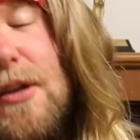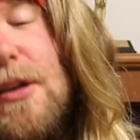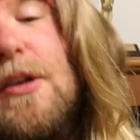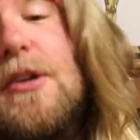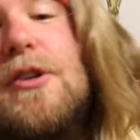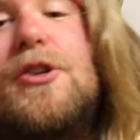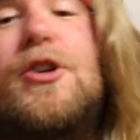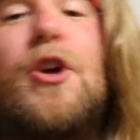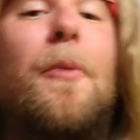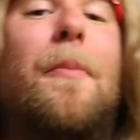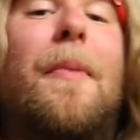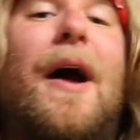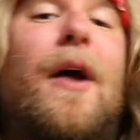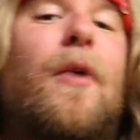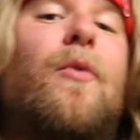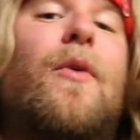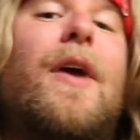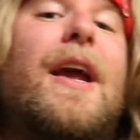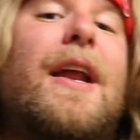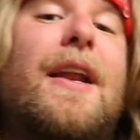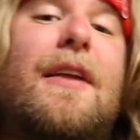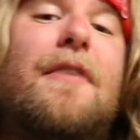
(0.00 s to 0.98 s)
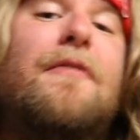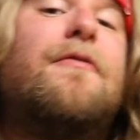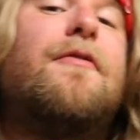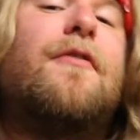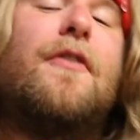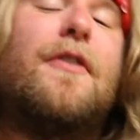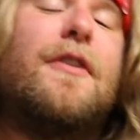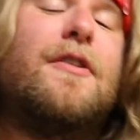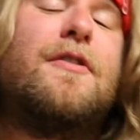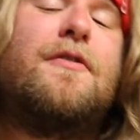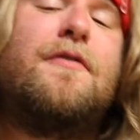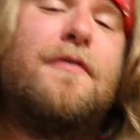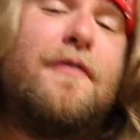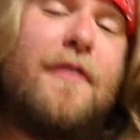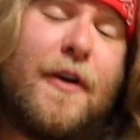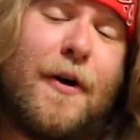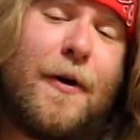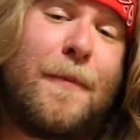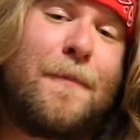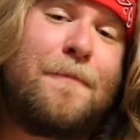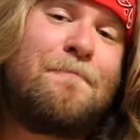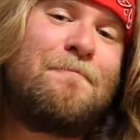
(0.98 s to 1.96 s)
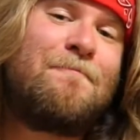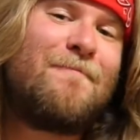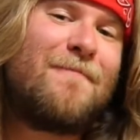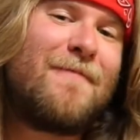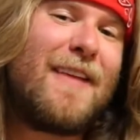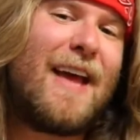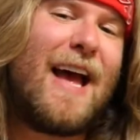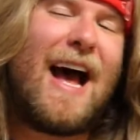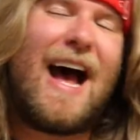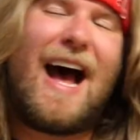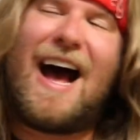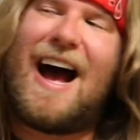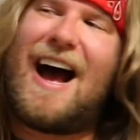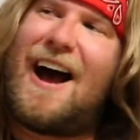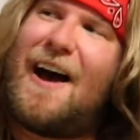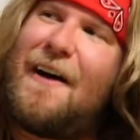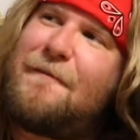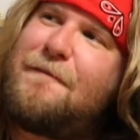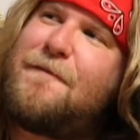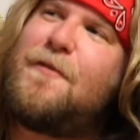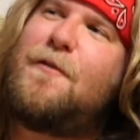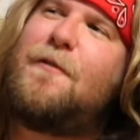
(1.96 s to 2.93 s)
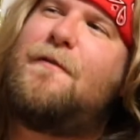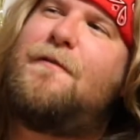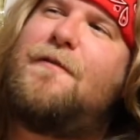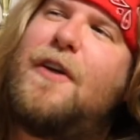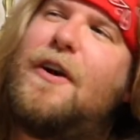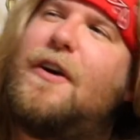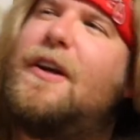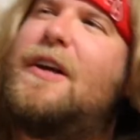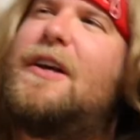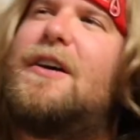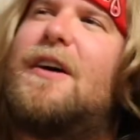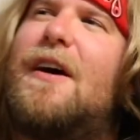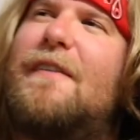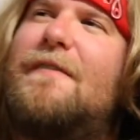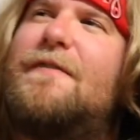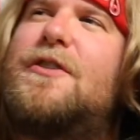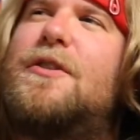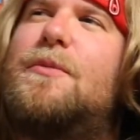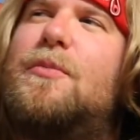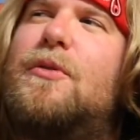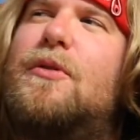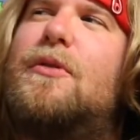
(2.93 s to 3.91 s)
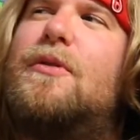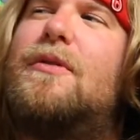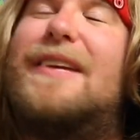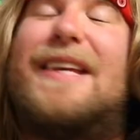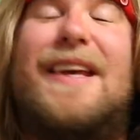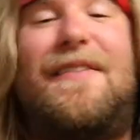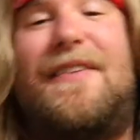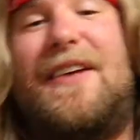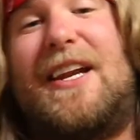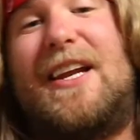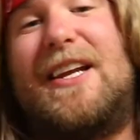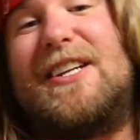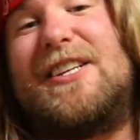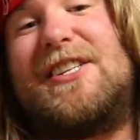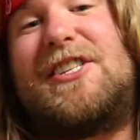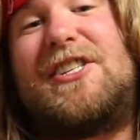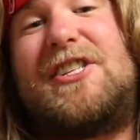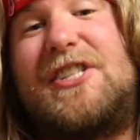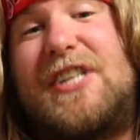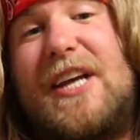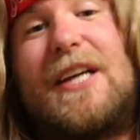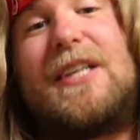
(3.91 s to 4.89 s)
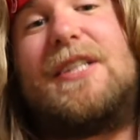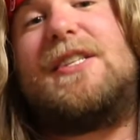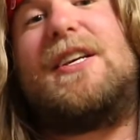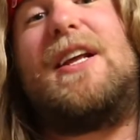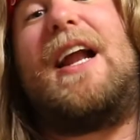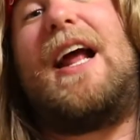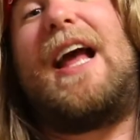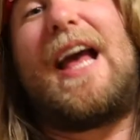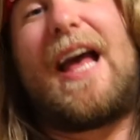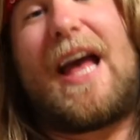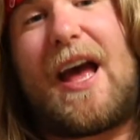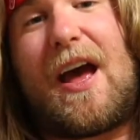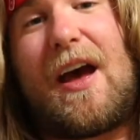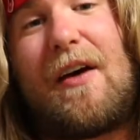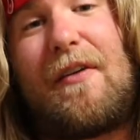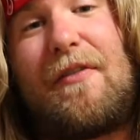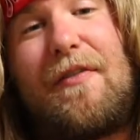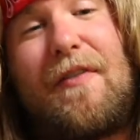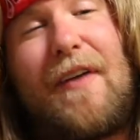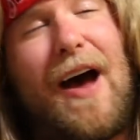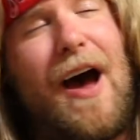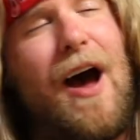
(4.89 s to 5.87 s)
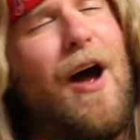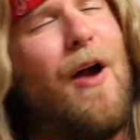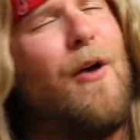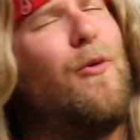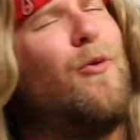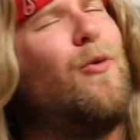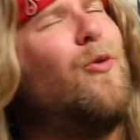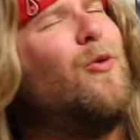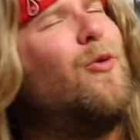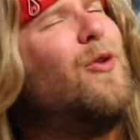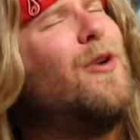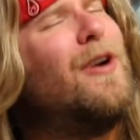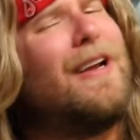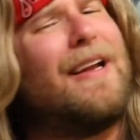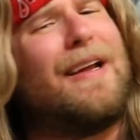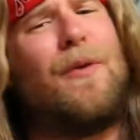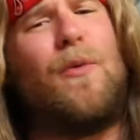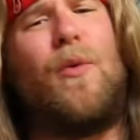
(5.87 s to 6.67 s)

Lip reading: So my rating for this film, I feel very comfortable giving it a 6.5. I really